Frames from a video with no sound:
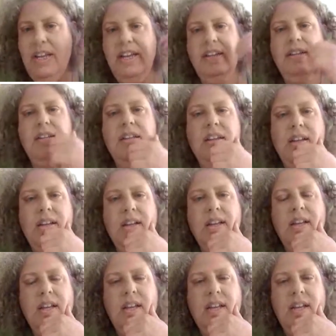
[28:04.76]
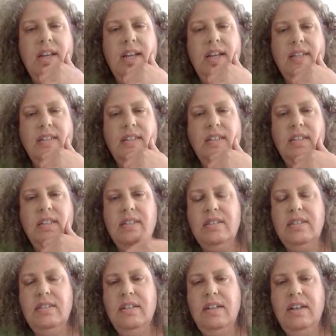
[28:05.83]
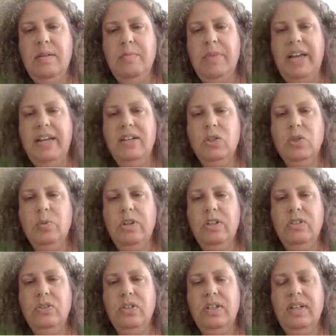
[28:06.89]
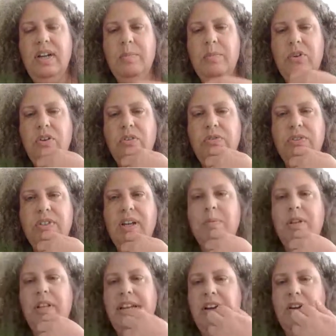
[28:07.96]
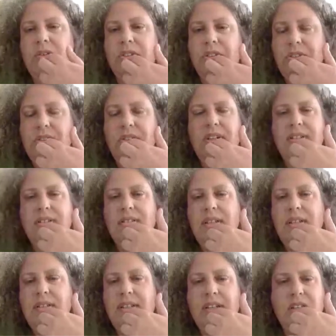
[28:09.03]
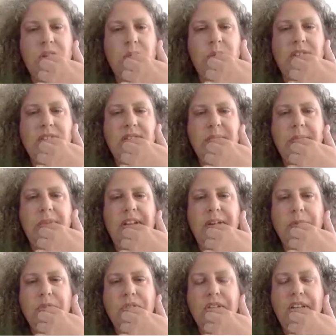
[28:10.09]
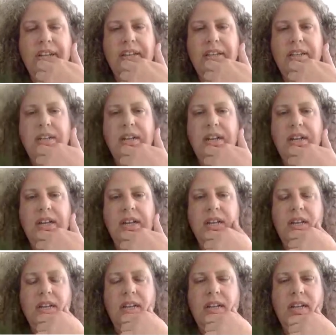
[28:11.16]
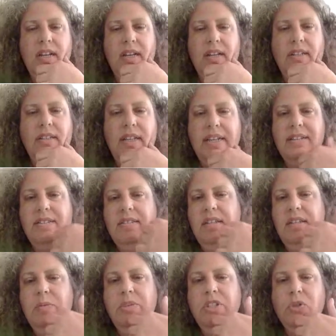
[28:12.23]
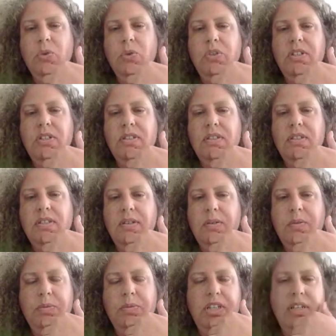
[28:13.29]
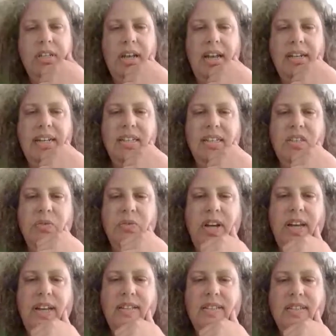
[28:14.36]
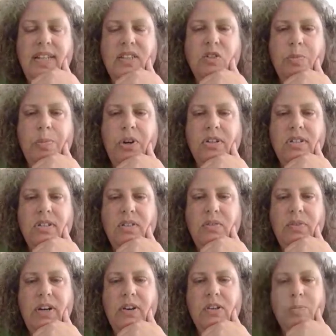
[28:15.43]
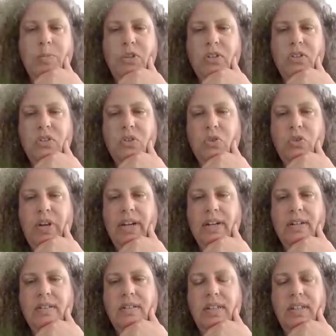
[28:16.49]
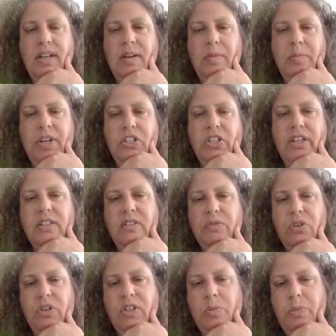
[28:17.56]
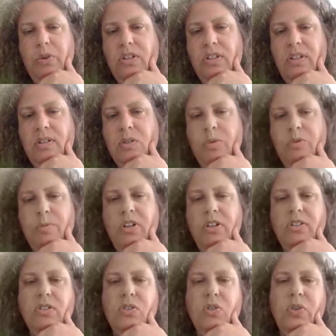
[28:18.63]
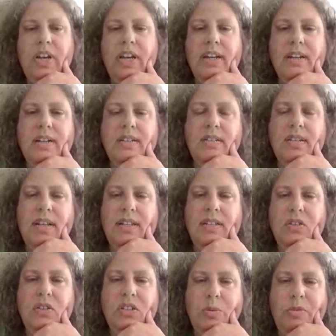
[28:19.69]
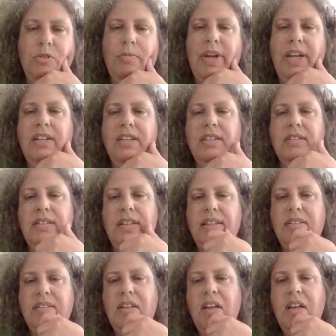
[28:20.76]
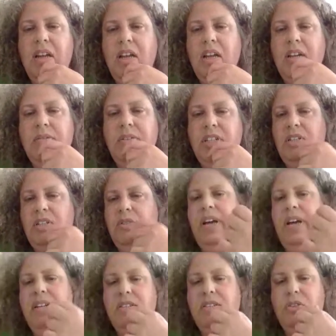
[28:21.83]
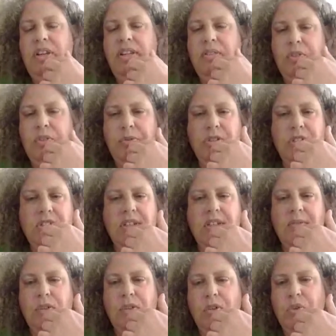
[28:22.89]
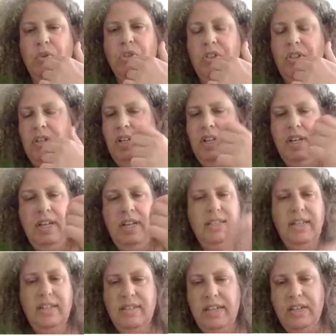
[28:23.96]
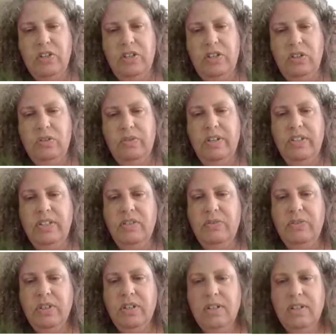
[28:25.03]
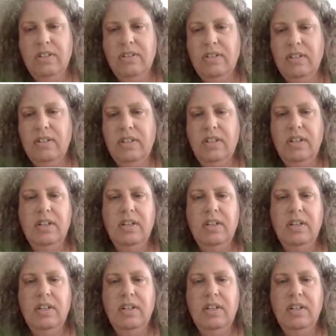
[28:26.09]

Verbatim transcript: to a sign. And it's uh, minus one to the number of double arrows. So that, that's actually quite simple, I would say. And next thing we do is we identify a set of positive arrowed monotone triangles that are in bijective correspondence with monotone triangles, and on the remaining set, we define as an reversing involution. And that's actually not very difficult.